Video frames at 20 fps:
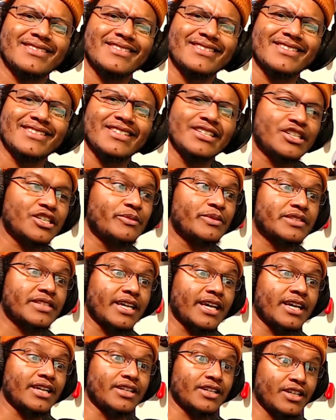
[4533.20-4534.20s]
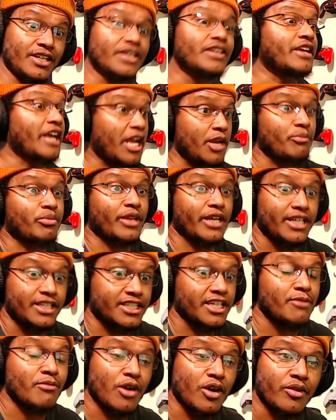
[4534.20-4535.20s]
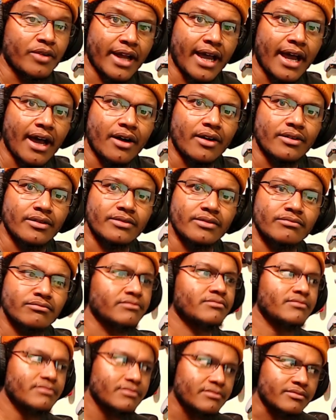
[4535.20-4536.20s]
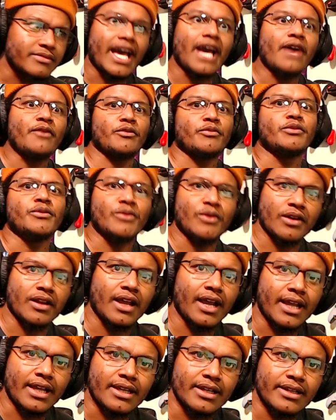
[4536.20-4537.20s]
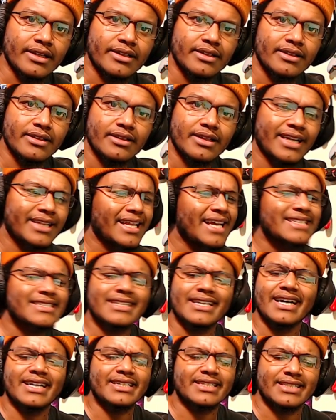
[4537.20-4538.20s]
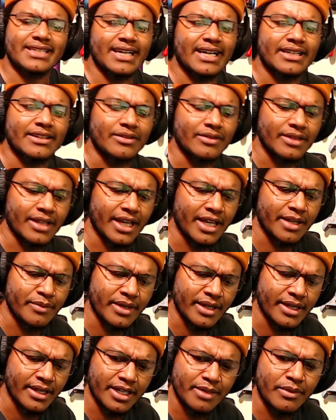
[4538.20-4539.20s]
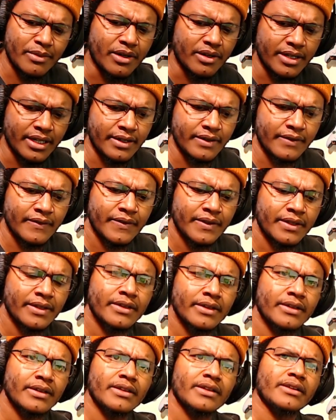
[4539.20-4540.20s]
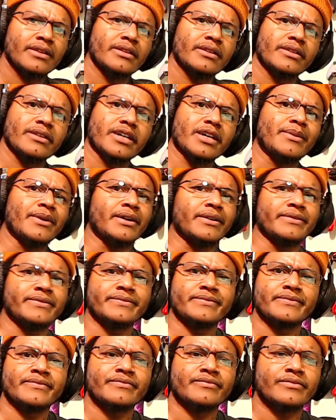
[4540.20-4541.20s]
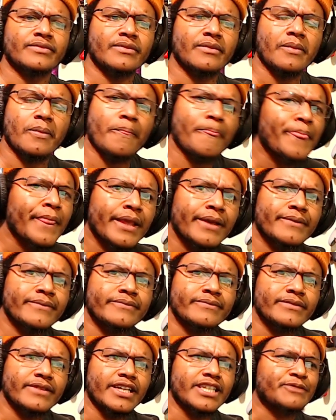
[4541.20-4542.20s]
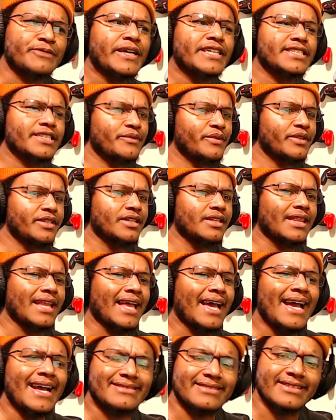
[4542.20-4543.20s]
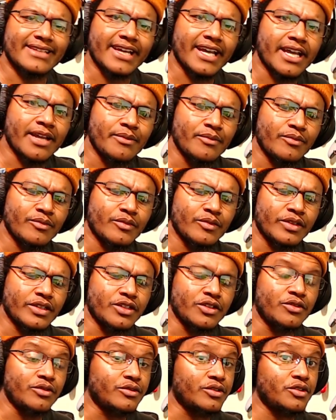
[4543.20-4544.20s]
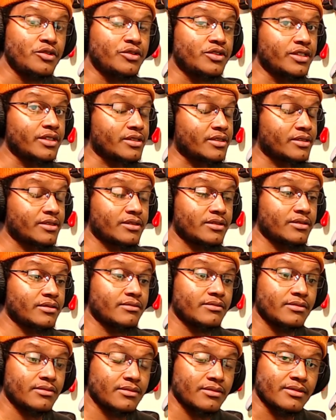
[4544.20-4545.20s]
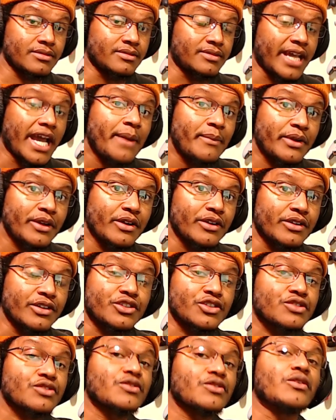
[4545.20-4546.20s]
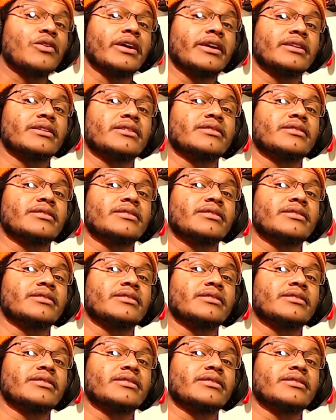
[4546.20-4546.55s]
You should be saying gameplay demo now. That would be more like it. Like, that's the kind of shit I don't like, man. Come on now. Come on. Especially when your last game, you just damn near destroyed.